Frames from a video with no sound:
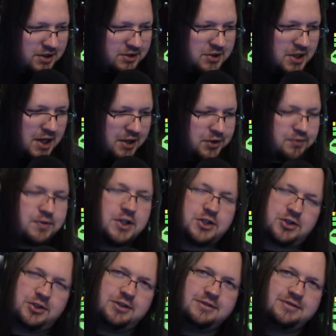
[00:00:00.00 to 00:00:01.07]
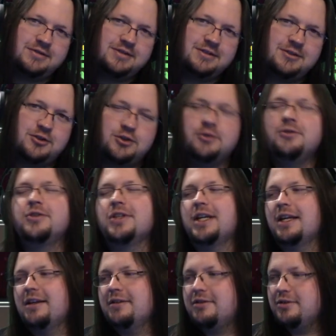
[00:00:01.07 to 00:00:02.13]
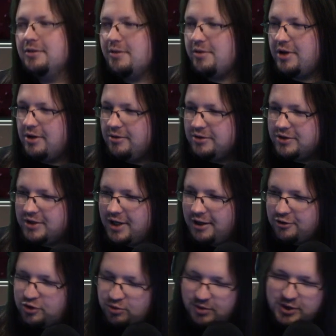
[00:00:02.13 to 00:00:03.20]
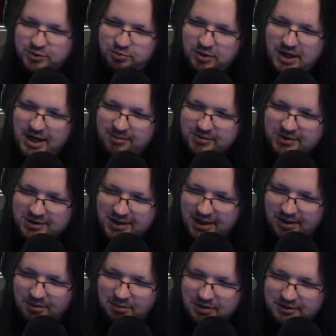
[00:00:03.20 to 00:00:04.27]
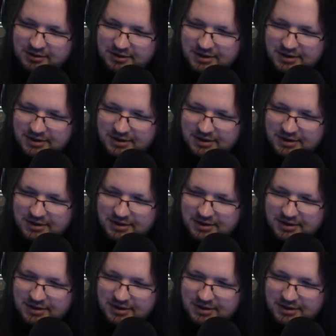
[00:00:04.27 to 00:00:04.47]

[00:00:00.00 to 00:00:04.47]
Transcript: Toth official choosing to use their Twitch Prime sub,